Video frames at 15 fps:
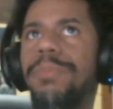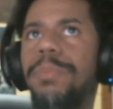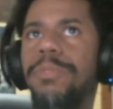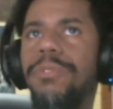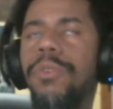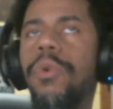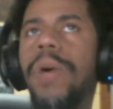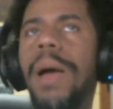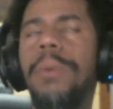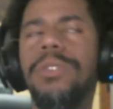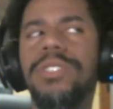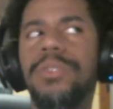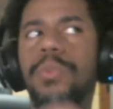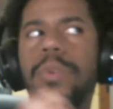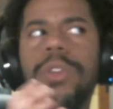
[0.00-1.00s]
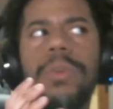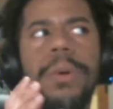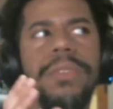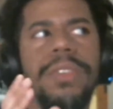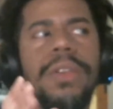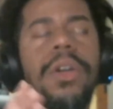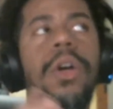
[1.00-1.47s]
before I was wondering, I
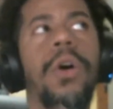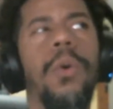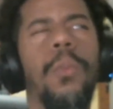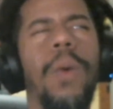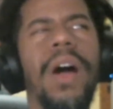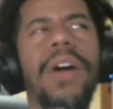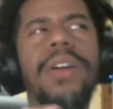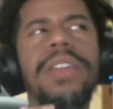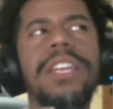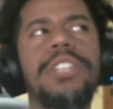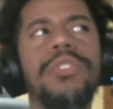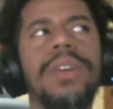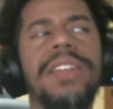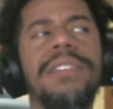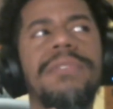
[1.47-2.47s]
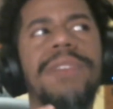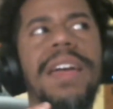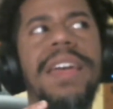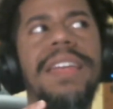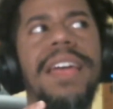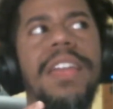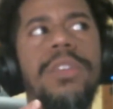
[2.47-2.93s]
was like, why are they trying to
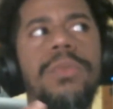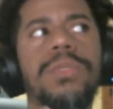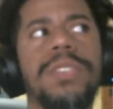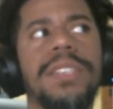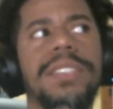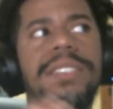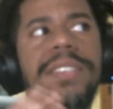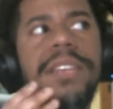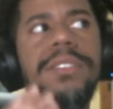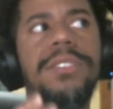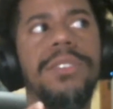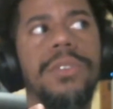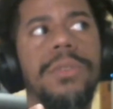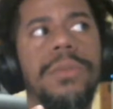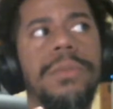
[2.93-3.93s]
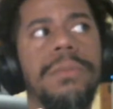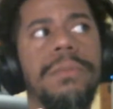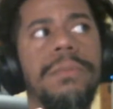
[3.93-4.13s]
find a new successor